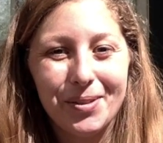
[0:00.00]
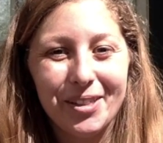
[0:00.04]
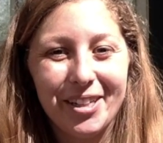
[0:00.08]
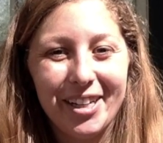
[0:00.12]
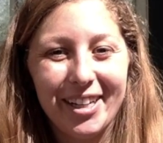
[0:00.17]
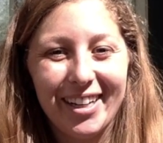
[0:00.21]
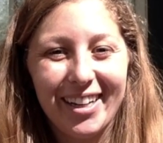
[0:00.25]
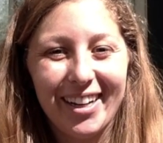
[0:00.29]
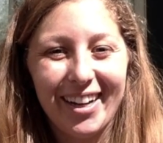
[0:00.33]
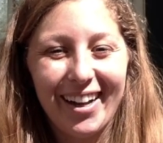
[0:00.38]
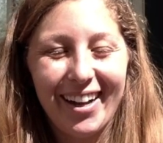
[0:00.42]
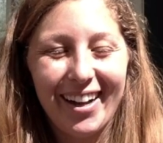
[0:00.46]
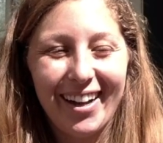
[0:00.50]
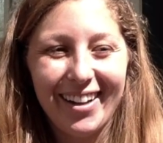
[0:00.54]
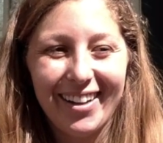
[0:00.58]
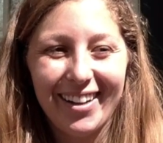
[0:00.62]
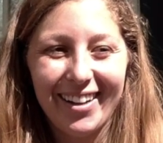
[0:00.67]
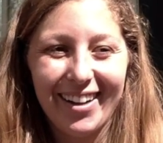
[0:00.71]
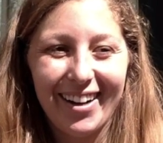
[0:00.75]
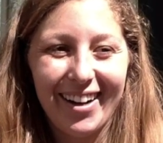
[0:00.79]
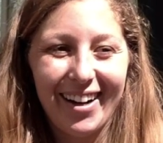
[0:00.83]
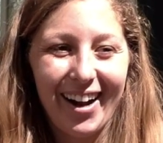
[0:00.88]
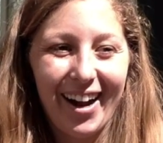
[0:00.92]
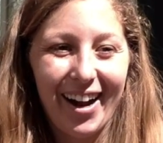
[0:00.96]
Like,
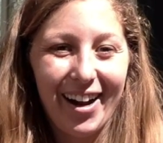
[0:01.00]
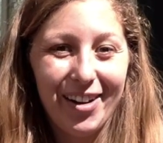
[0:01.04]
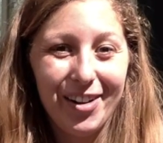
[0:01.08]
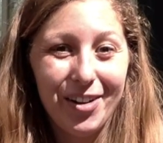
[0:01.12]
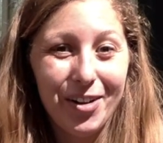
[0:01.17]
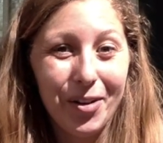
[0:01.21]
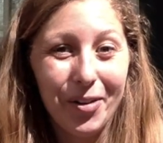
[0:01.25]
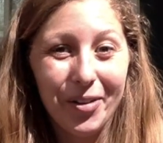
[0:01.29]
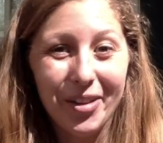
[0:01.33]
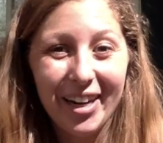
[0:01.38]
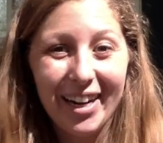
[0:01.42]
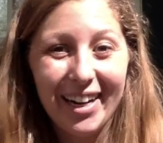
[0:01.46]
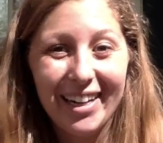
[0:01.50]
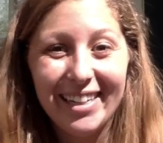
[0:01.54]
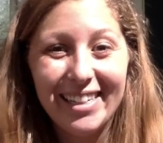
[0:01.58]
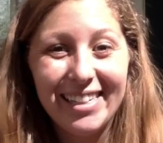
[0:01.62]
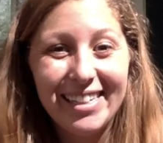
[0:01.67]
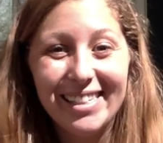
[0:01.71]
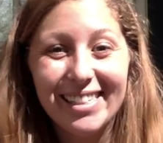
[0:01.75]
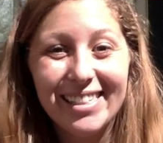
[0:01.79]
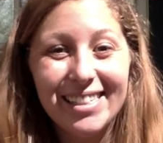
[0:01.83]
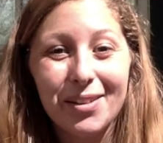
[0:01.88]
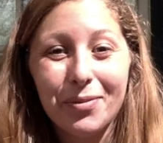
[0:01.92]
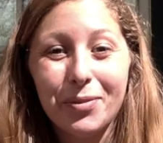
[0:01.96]
I know that I didn't
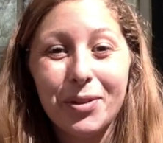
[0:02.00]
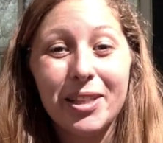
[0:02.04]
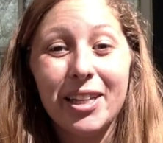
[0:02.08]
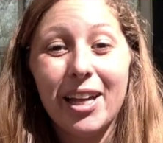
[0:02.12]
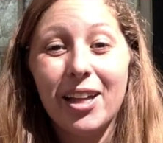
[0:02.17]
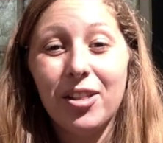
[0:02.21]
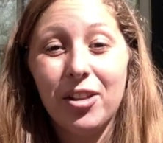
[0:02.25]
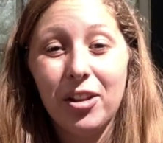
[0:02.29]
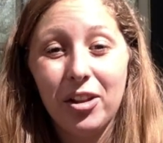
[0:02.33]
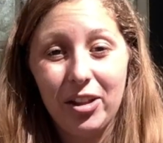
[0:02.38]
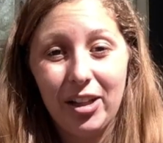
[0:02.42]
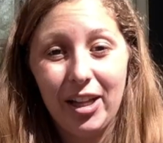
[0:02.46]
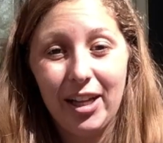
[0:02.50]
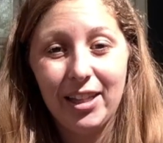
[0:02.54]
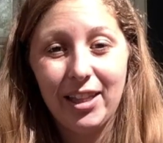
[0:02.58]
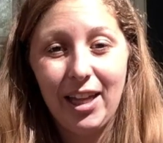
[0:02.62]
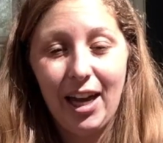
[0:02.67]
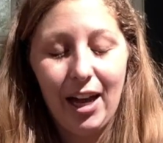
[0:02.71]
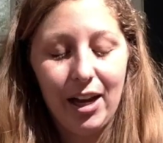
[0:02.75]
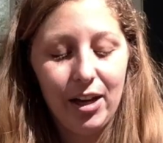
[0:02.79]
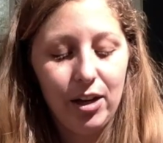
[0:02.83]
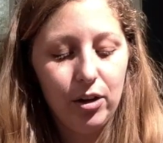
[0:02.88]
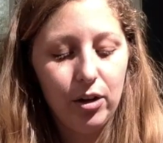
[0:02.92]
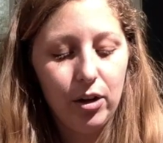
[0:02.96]
eat something that looked like
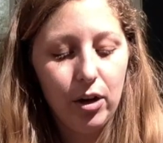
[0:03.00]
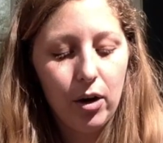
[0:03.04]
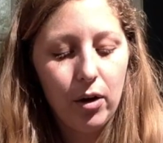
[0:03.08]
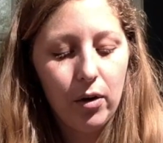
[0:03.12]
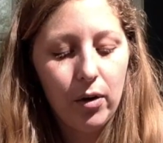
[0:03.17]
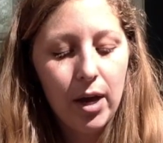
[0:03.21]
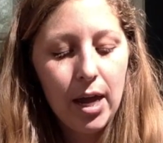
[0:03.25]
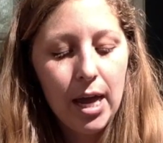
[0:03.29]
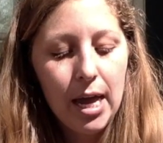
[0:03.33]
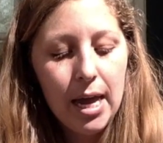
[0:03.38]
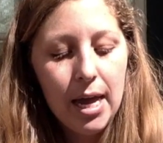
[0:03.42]
that, you know,